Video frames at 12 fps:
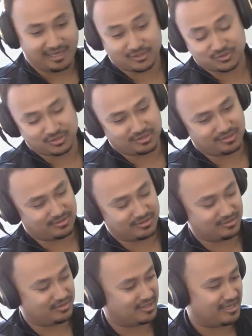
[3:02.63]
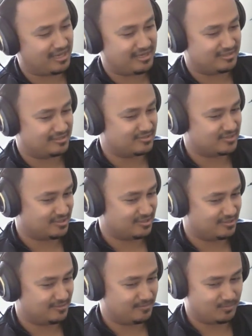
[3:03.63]
Actually, the the cat is.
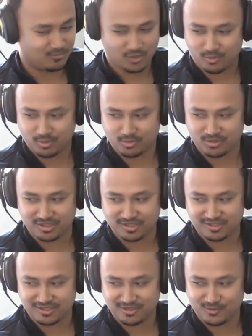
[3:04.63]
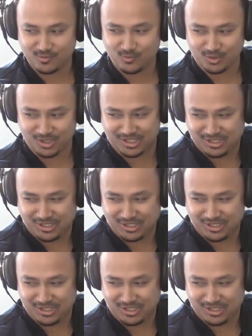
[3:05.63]
Uh, probably one of the